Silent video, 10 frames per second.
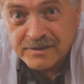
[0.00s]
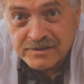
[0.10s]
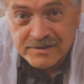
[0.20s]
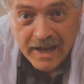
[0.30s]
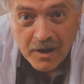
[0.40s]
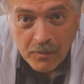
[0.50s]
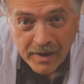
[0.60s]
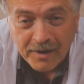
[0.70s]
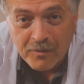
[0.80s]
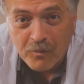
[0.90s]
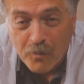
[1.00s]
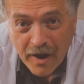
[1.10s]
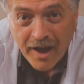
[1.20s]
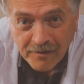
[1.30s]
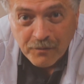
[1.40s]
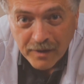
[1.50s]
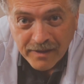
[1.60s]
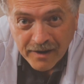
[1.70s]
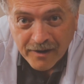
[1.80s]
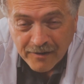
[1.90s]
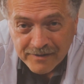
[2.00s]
Stay awake. We're halfway there.